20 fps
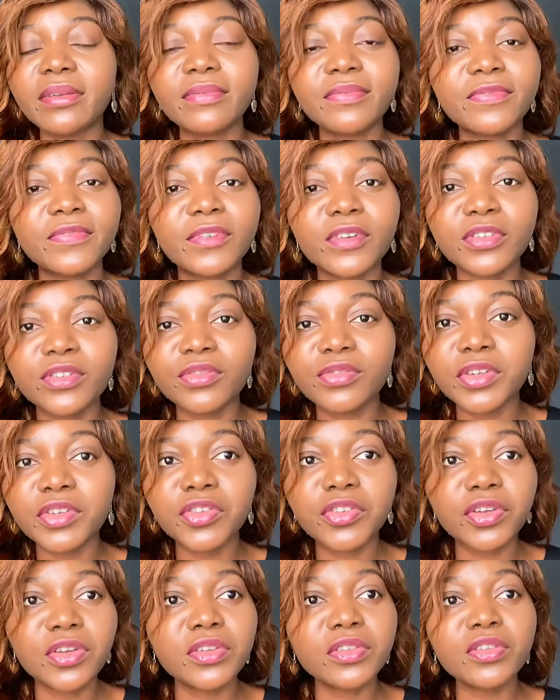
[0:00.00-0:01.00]

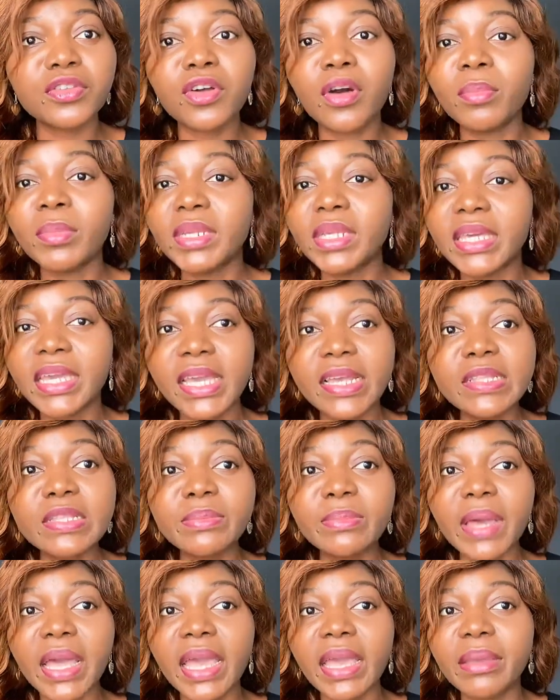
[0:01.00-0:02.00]
frustrations, communicate
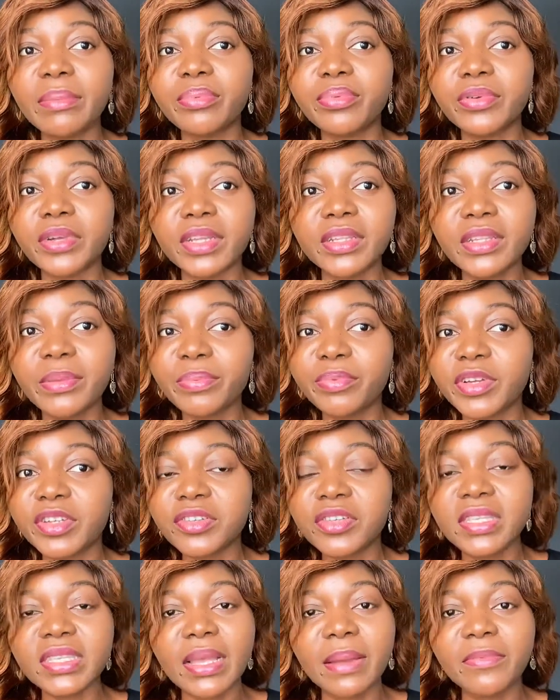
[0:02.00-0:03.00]
the
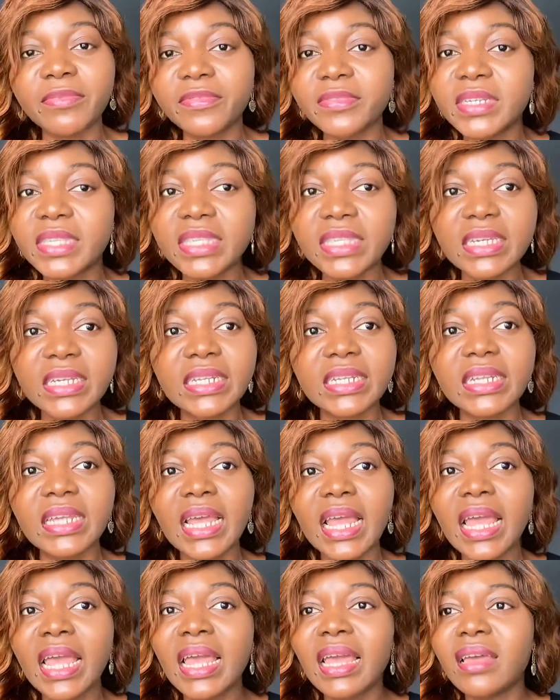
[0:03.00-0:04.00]
pressures I'm facing,
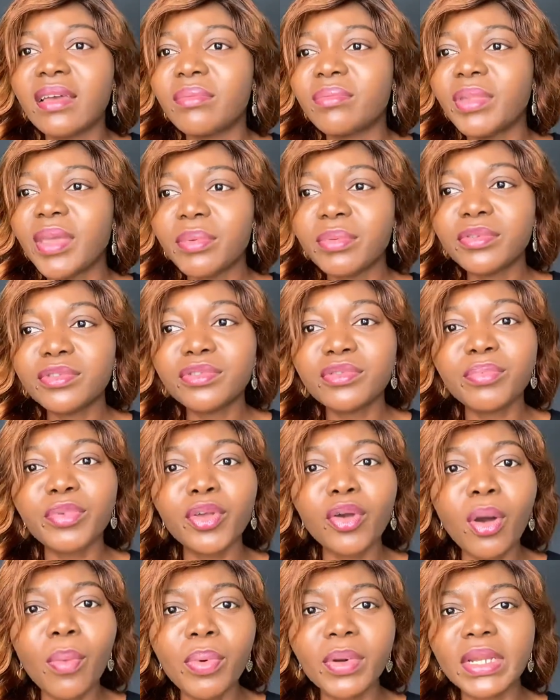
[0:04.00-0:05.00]
be able to be
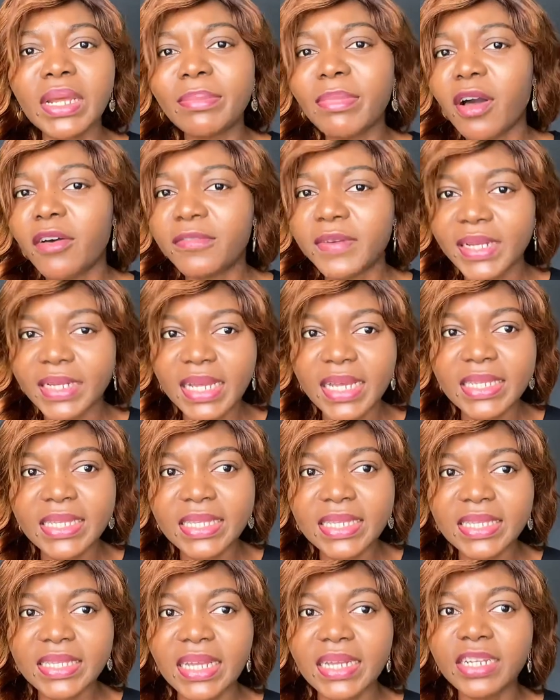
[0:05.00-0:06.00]
open about
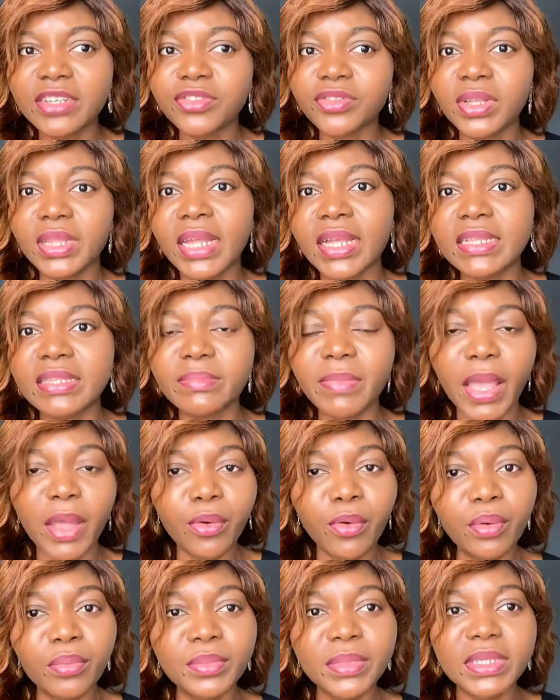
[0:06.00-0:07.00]
finances and ensure that my
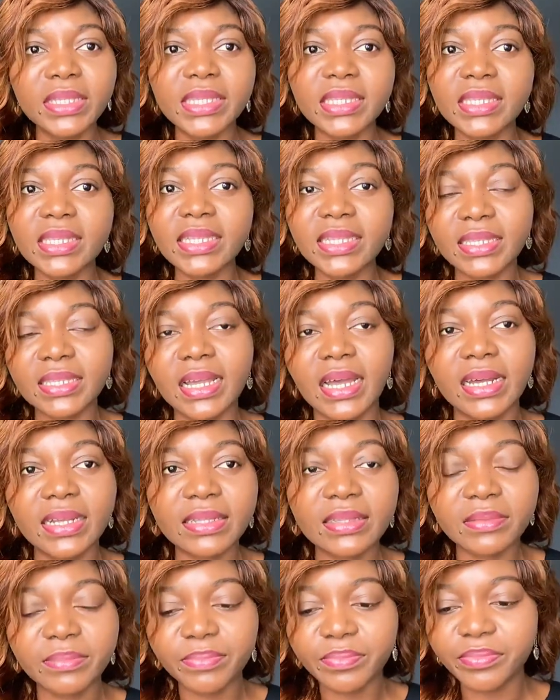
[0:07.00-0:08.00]
home is
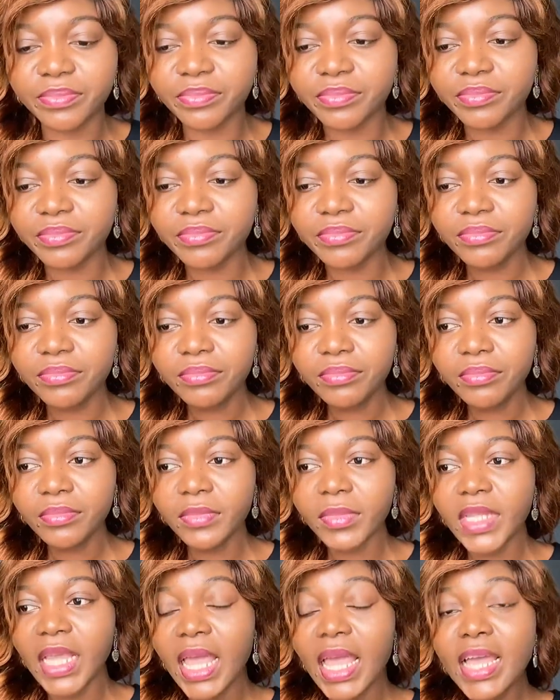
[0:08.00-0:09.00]
intact.
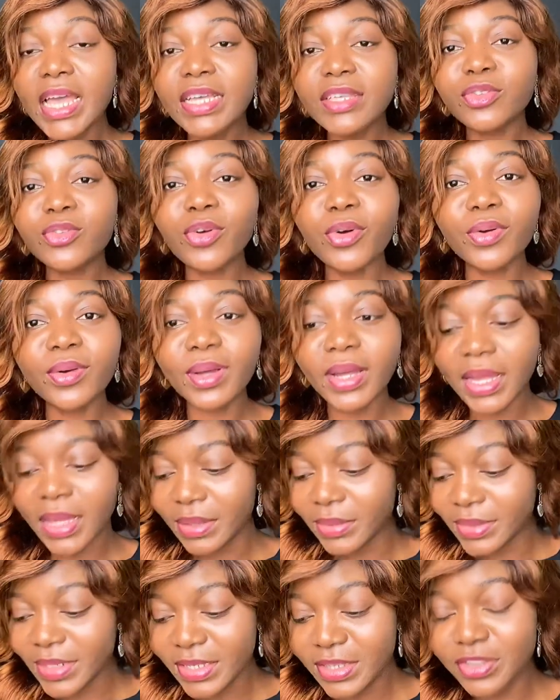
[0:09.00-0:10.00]
So
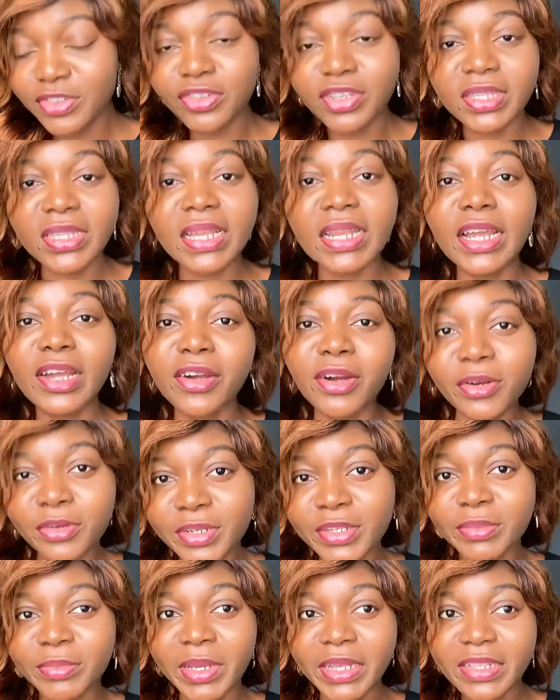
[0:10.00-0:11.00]
this is just an
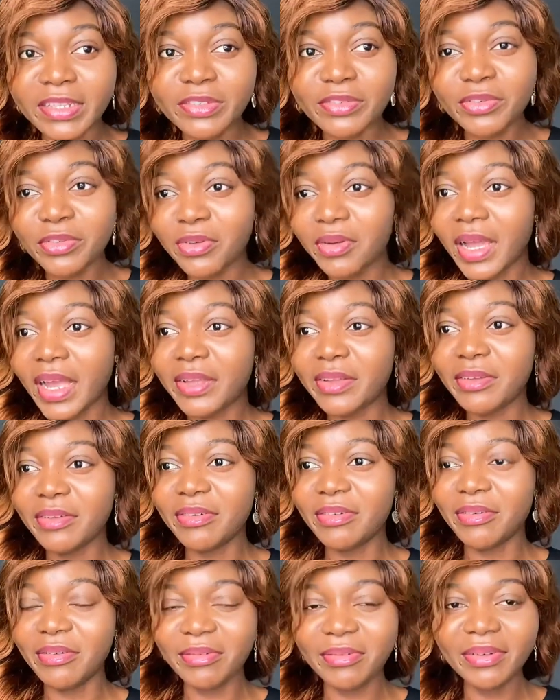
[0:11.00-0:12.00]
encouragement, I don't
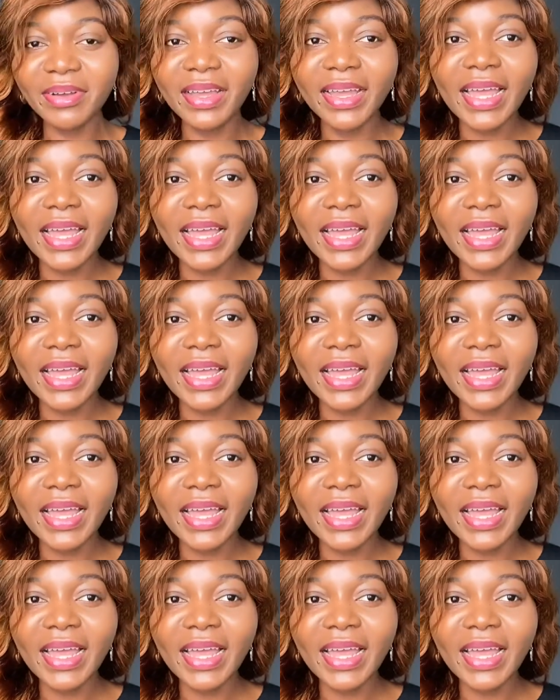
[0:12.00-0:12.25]
know.